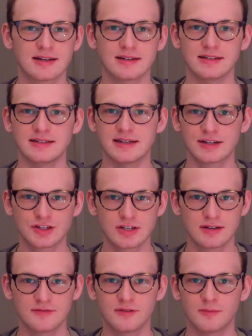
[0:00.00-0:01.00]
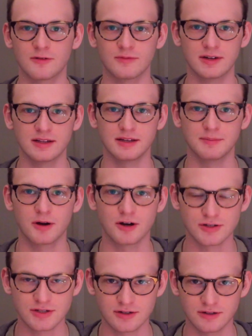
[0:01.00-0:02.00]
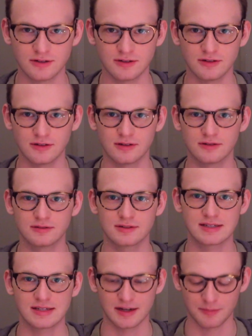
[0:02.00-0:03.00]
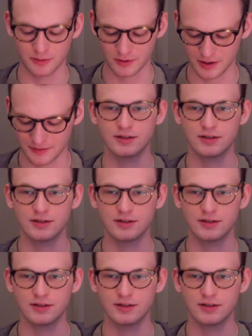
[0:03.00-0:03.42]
on addiction from a really personal standpoint.